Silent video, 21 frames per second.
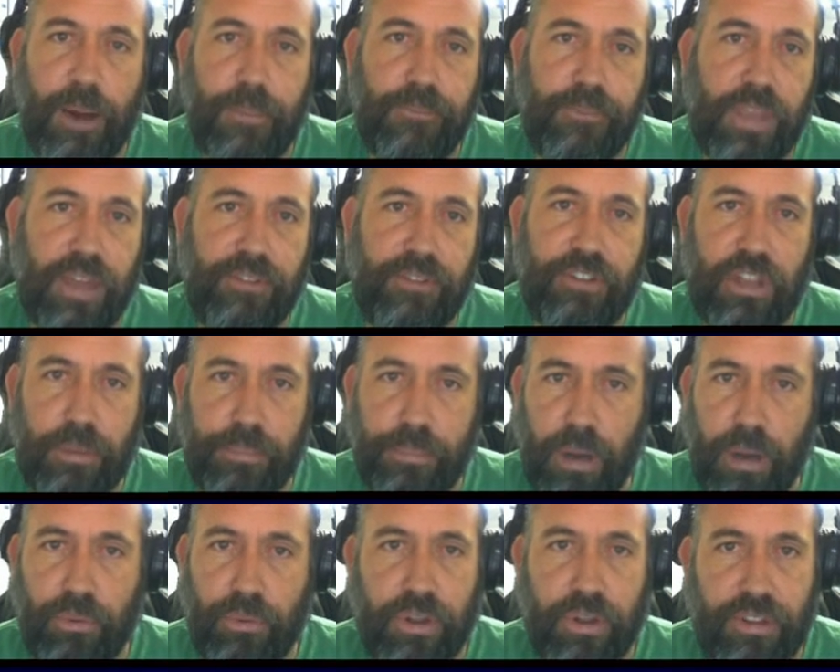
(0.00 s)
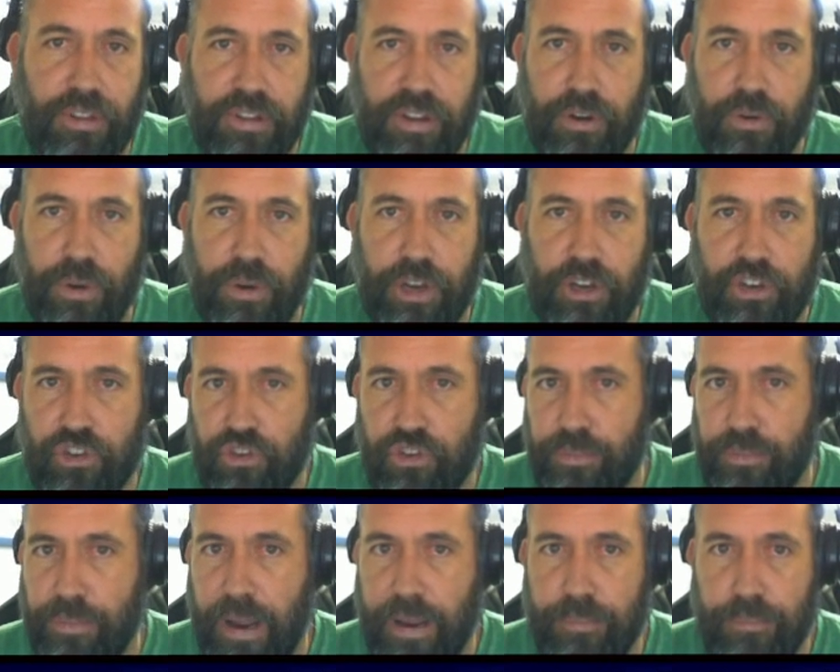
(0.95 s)
Given the bubble considerations, you
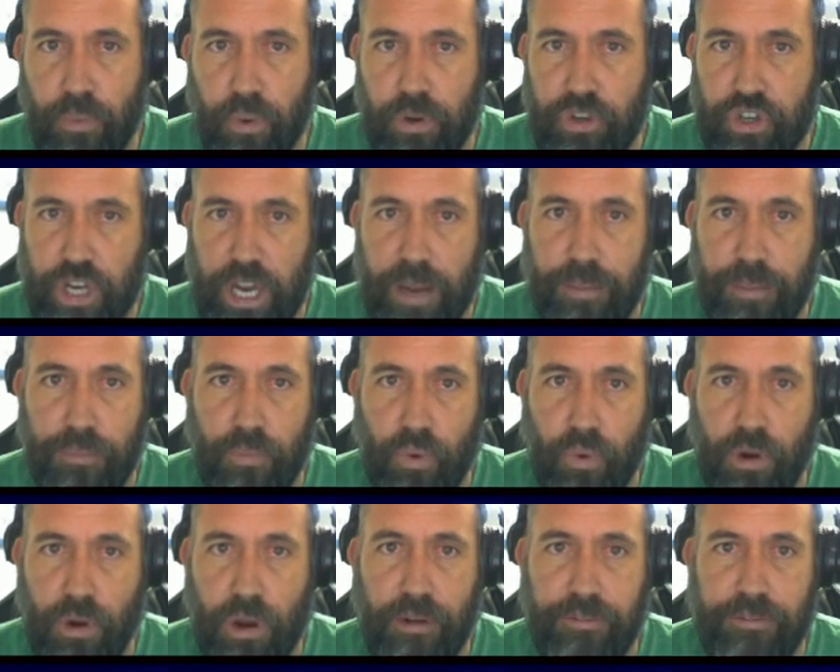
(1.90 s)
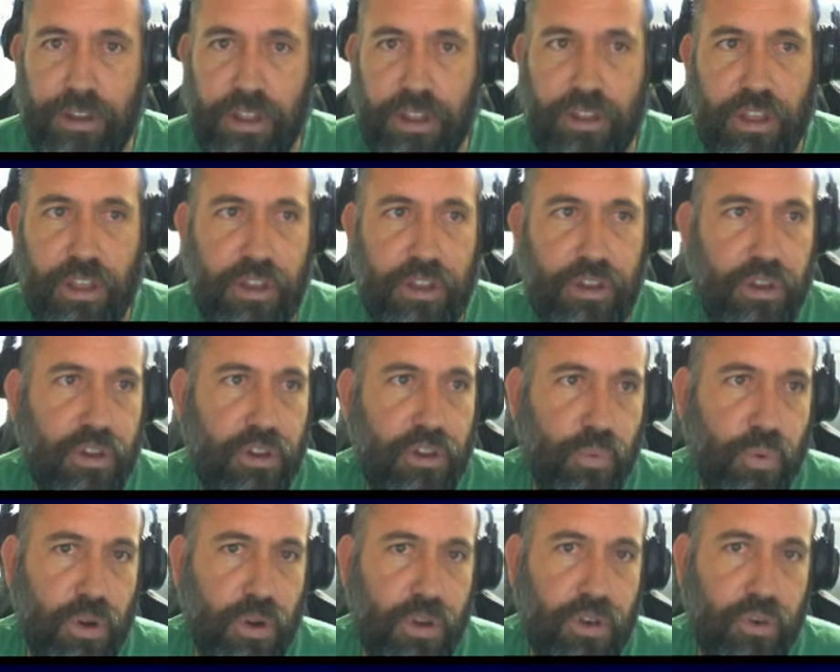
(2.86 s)
might jam more often than you
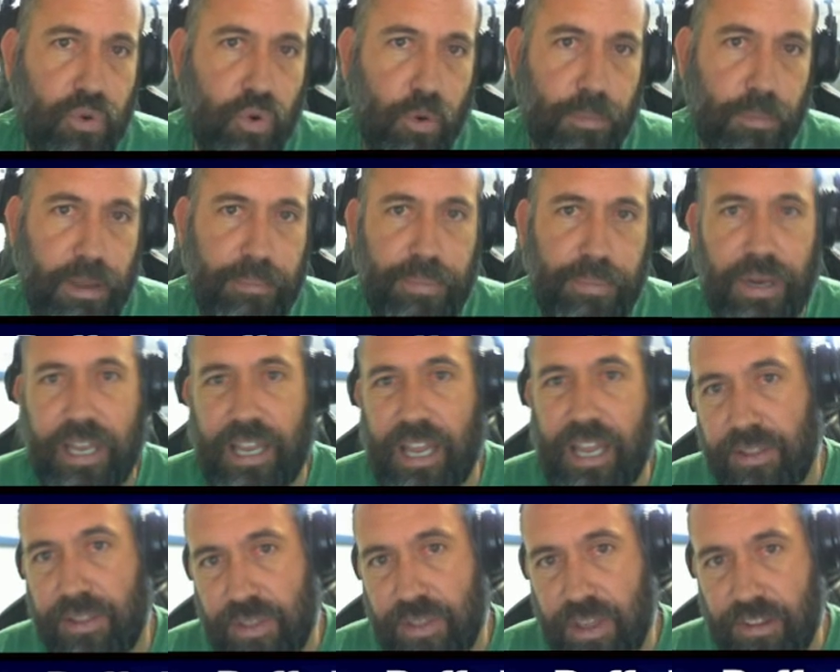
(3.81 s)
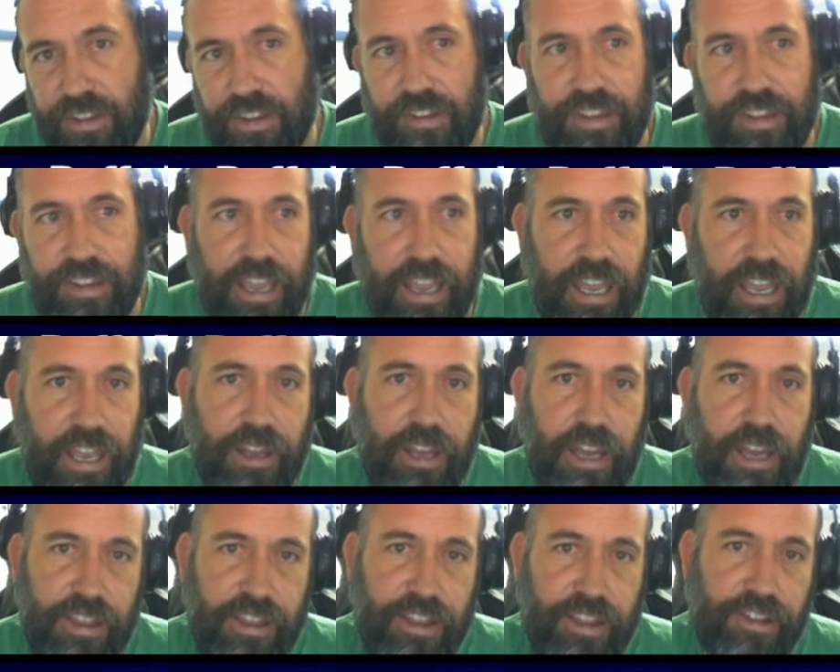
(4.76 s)
would normally. But again, this
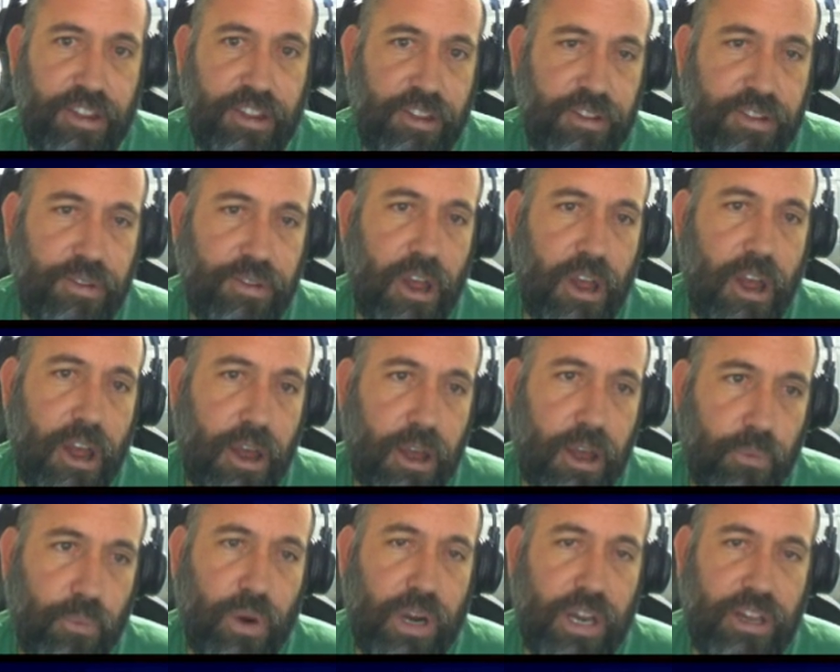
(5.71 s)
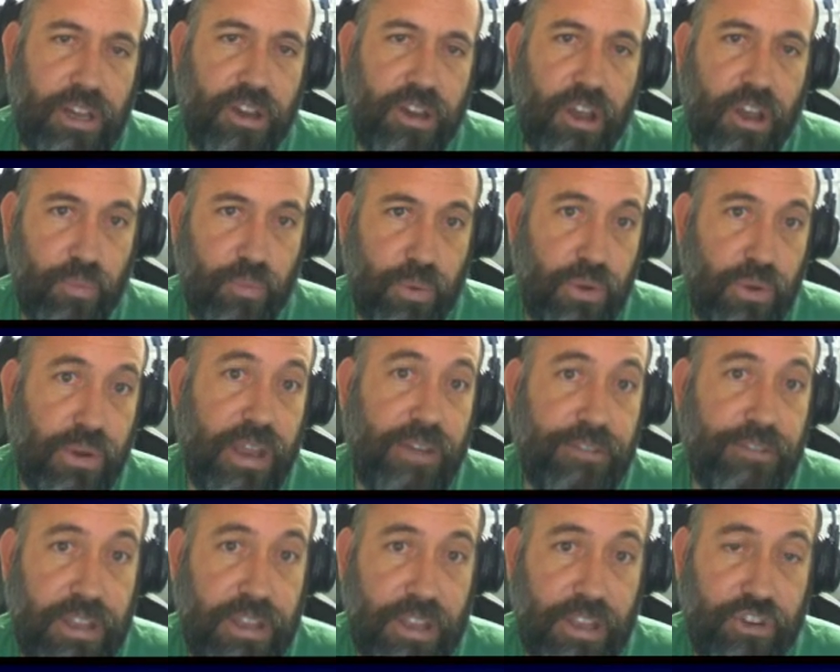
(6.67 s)
is what it does when you give
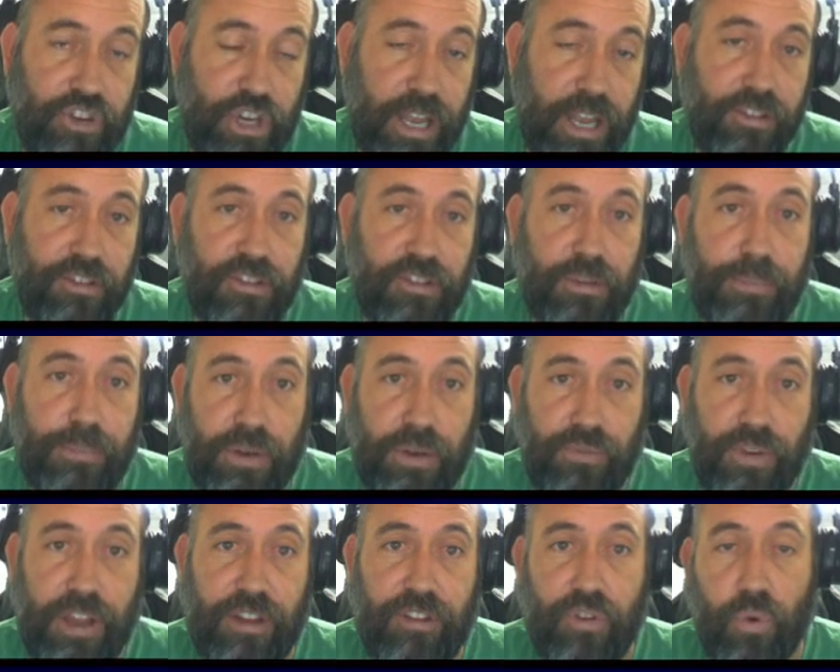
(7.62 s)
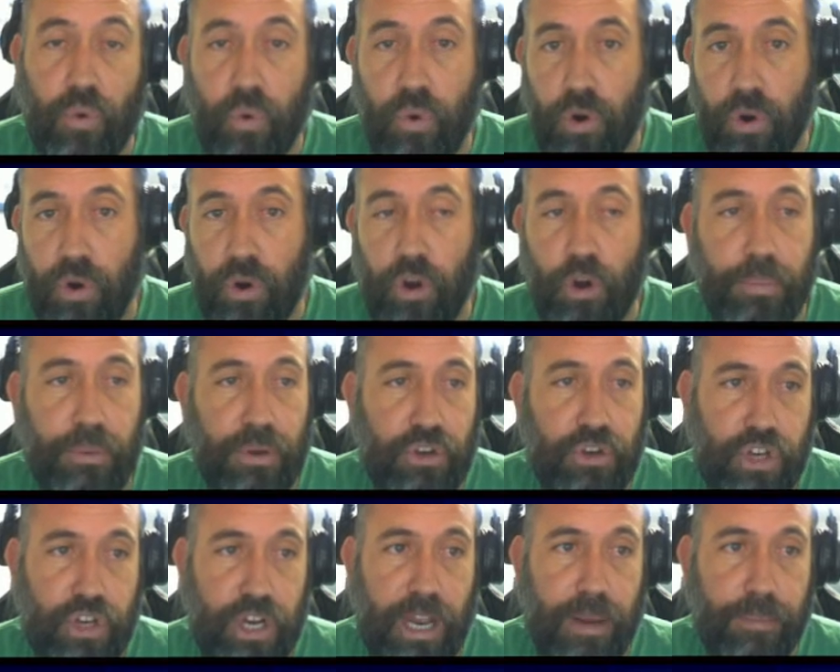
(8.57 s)
it the chance to min raise or open
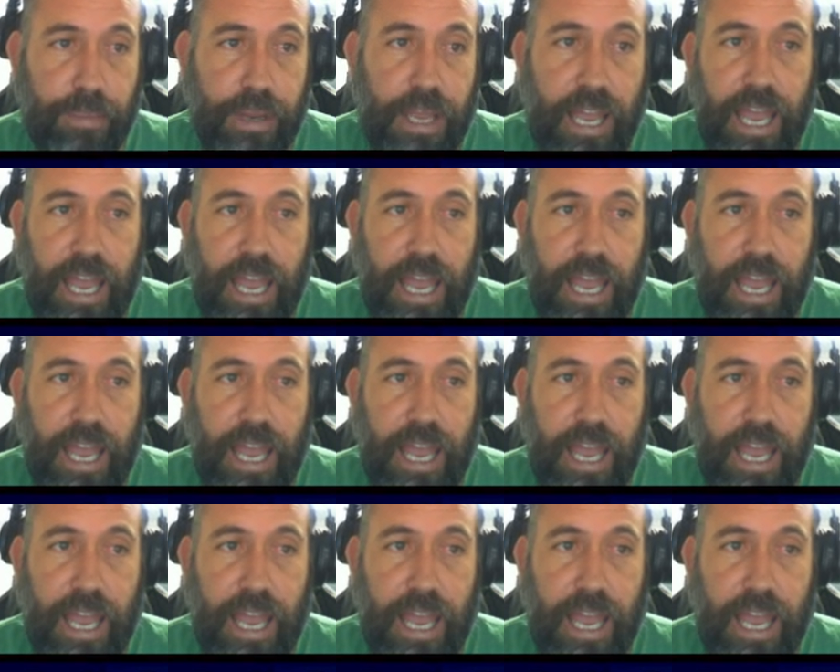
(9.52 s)
jam,